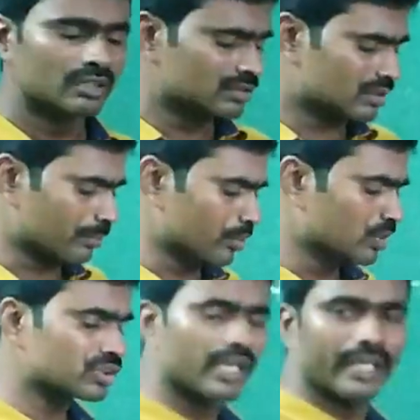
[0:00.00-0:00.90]

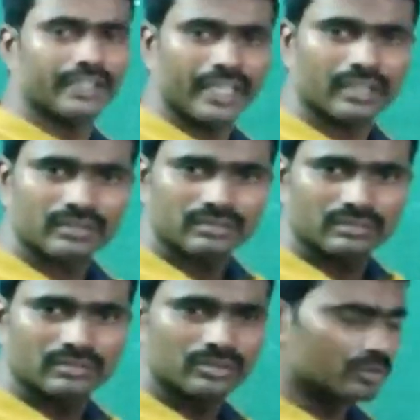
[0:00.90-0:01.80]
Suppose I take
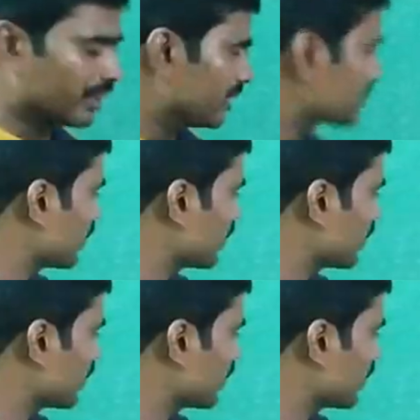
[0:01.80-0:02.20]
two rays